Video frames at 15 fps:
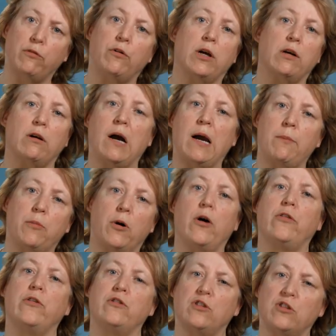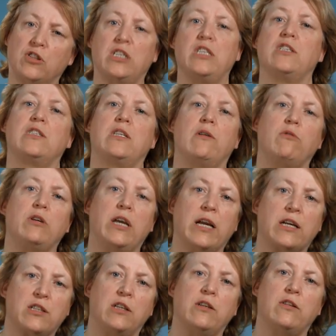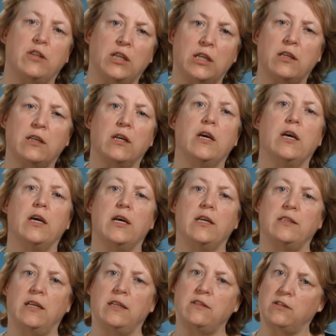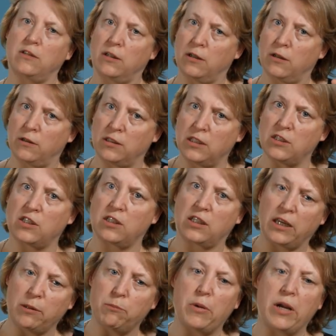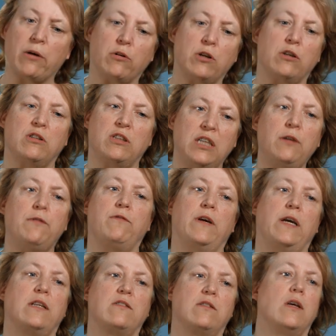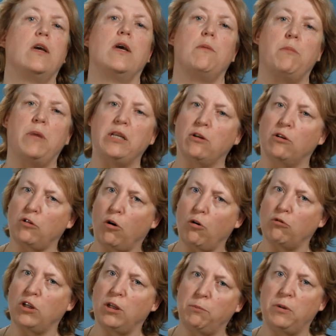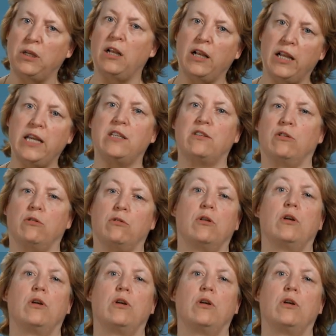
of our hypotheses is that we actually think that uh, this skin barrier defect may not only be later